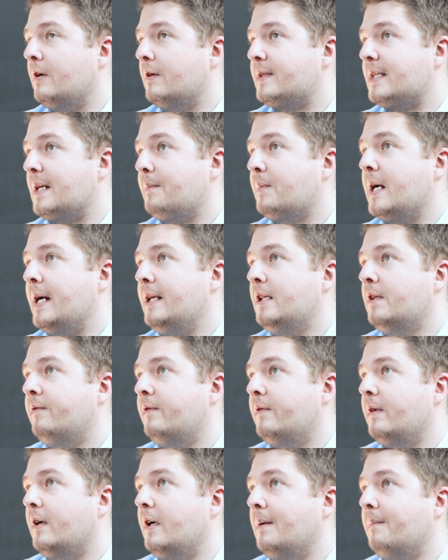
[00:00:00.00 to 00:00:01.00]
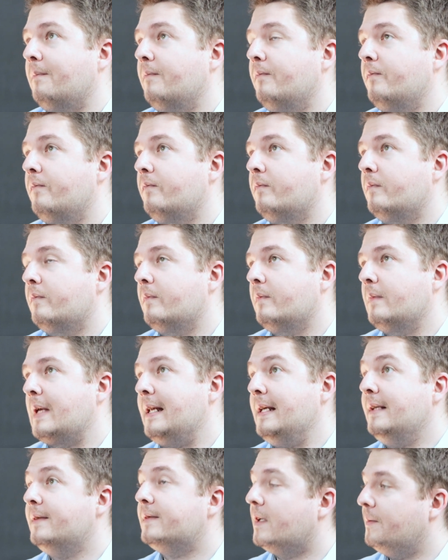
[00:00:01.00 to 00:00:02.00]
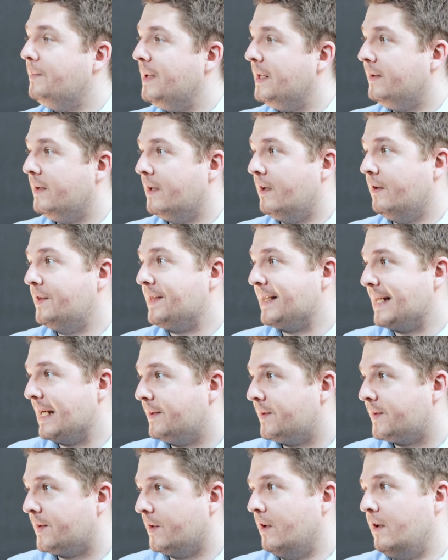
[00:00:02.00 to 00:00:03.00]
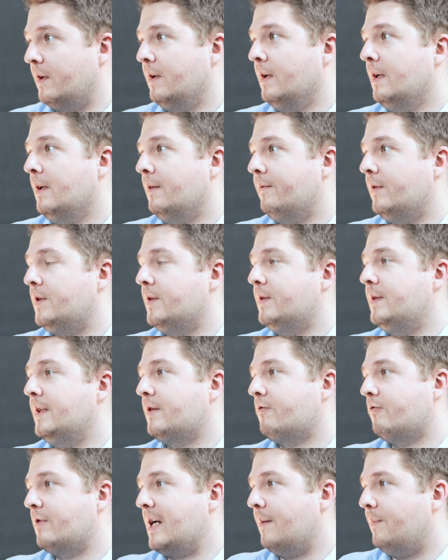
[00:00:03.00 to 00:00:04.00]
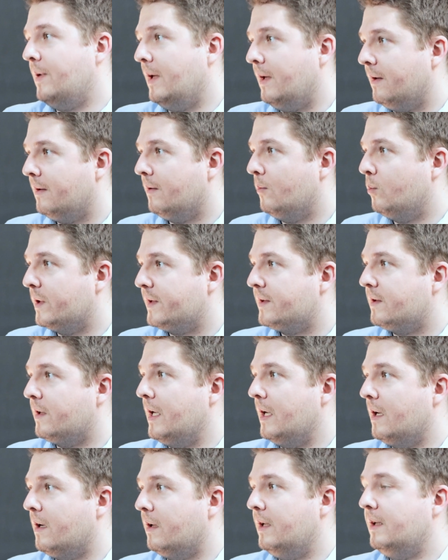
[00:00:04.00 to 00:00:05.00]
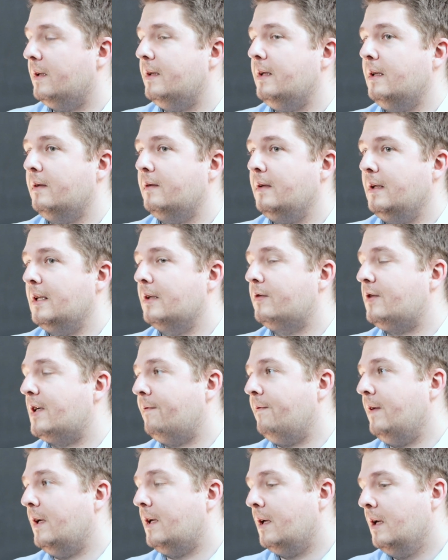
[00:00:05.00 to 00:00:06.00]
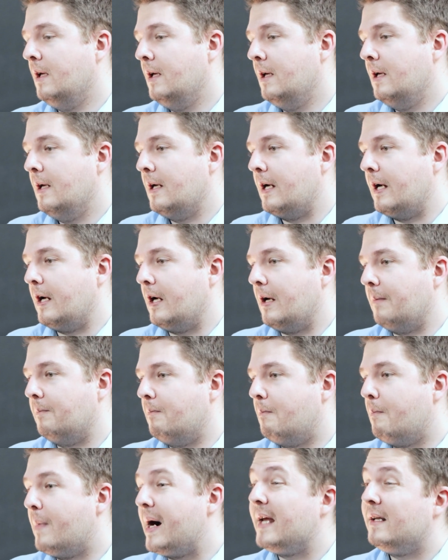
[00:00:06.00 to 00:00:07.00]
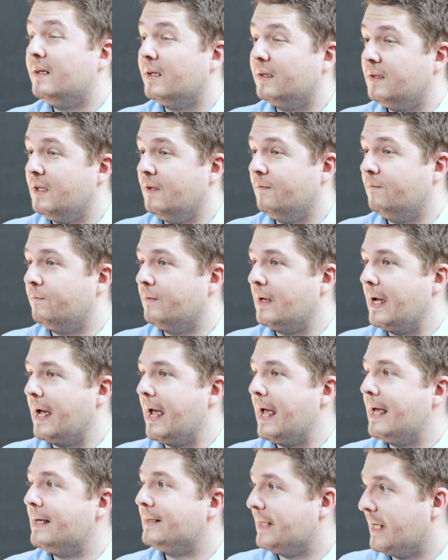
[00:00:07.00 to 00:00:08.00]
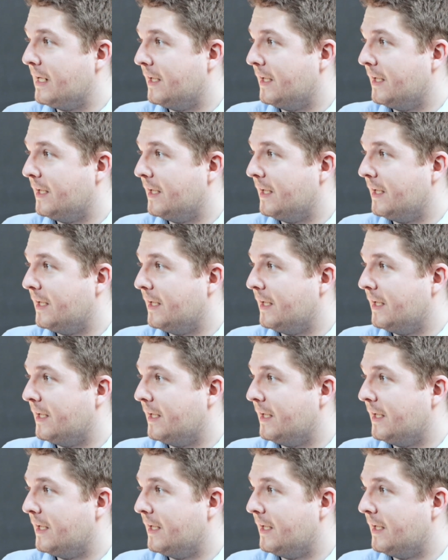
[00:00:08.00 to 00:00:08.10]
some kind of an intermediary sensor, which is describing what's going on in the traffic, might not give as